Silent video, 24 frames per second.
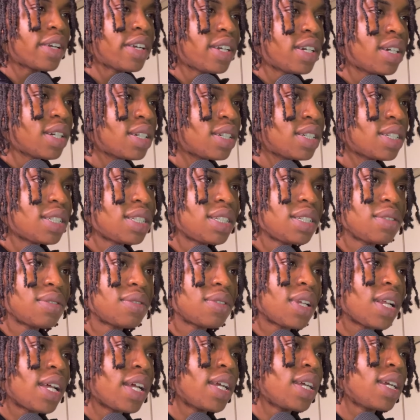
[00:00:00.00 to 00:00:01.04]
here, this seems
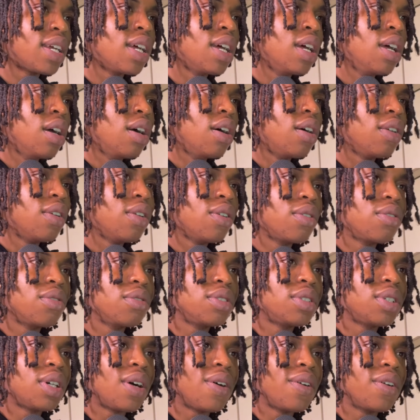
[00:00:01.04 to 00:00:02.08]
like a local
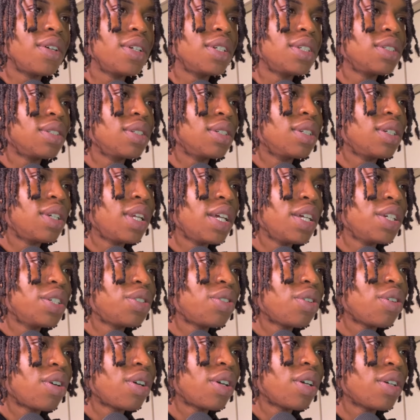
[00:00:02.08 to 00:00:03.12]
top because it's a day
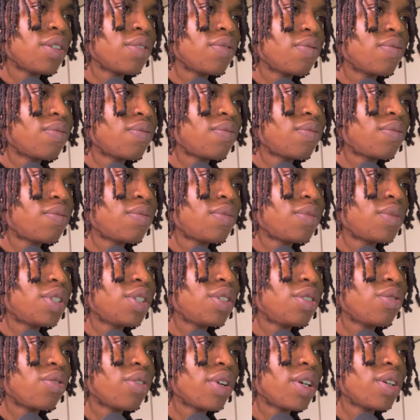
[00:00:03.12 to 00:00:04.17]
chart, hmm,
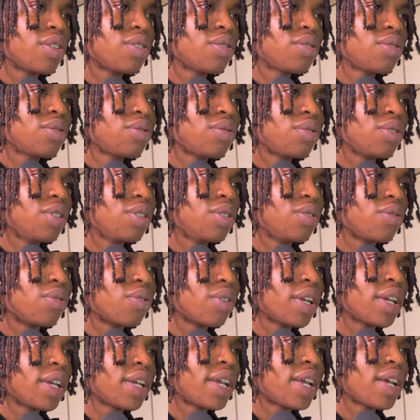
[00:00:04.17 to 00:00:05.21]
little red, little
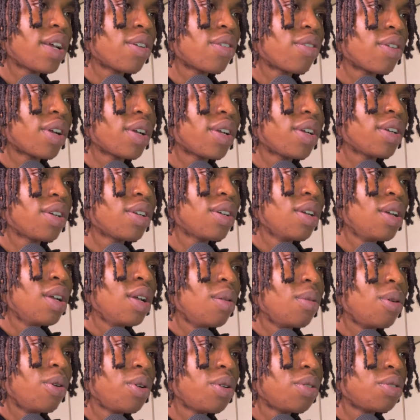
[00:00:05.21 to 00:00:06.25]
red candle right here.
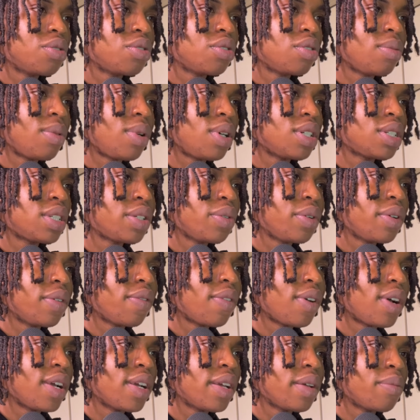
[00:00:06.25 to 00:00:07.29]
We're gonna zoom out so we can
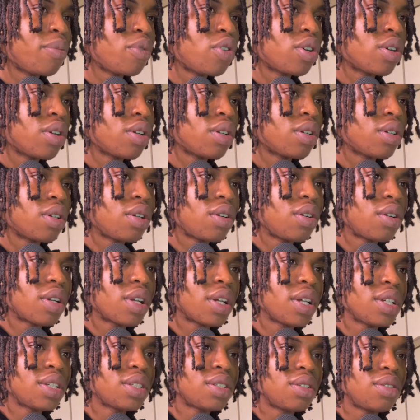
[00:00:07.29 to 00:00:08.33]
find any more.
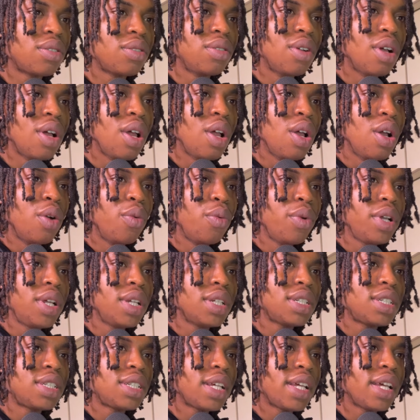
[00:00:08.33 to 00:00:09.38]
Okay, so we
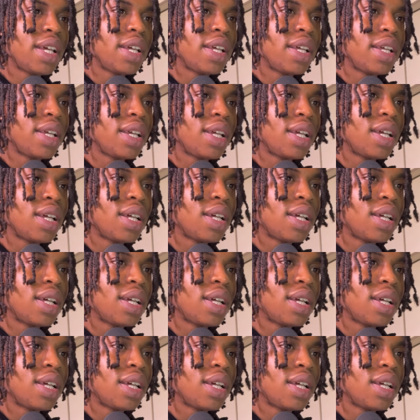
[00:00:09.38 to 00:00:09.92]
can say